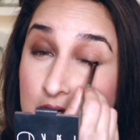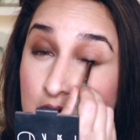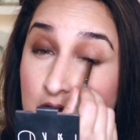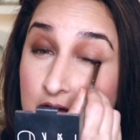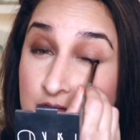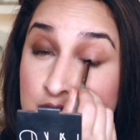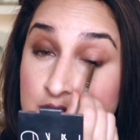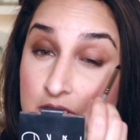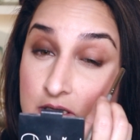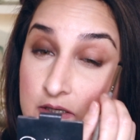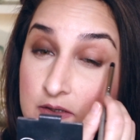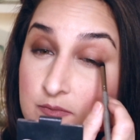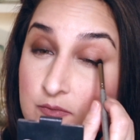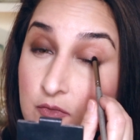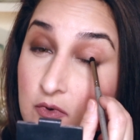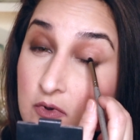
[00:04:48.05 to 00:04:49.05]
I haven't
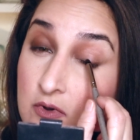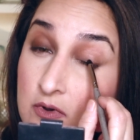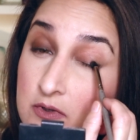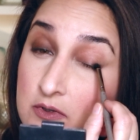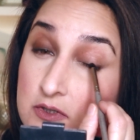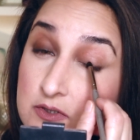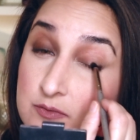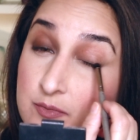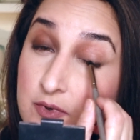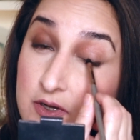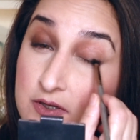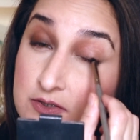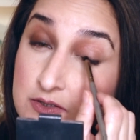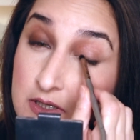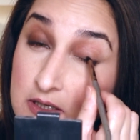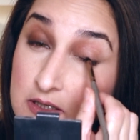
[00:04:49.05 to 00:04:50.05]
taken more on this
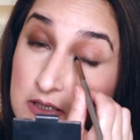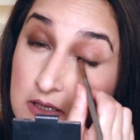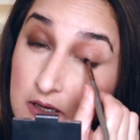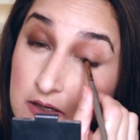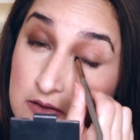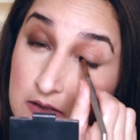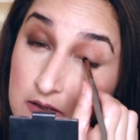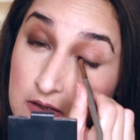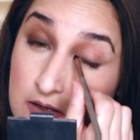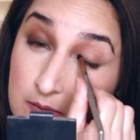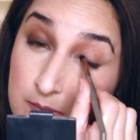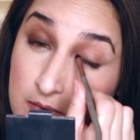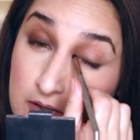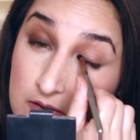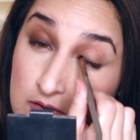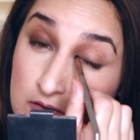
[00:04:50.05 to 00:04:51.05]
brush yet. I think I
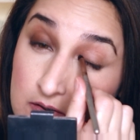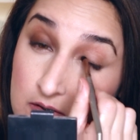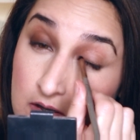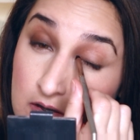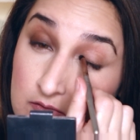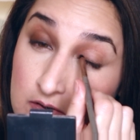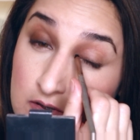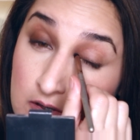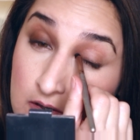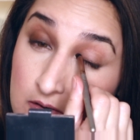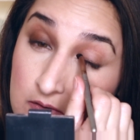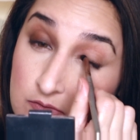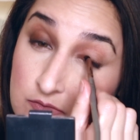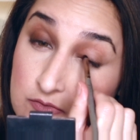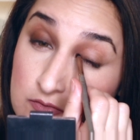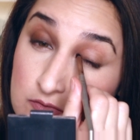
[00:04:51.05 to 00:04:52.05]
might just have enough.